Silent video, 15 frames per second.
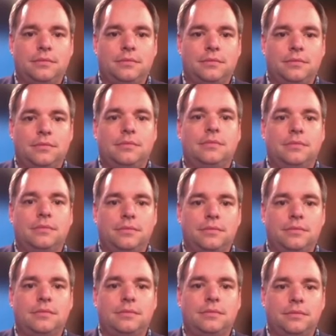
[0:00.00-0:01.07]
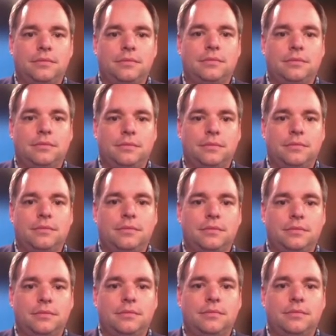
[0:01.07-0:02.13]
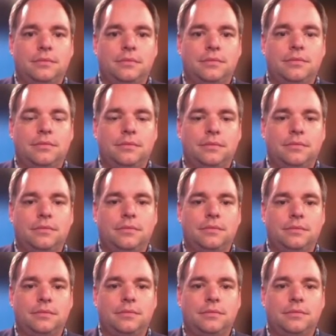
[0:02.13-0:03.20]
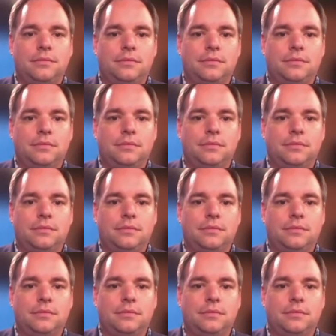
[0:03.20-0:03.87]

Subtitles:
[no speech]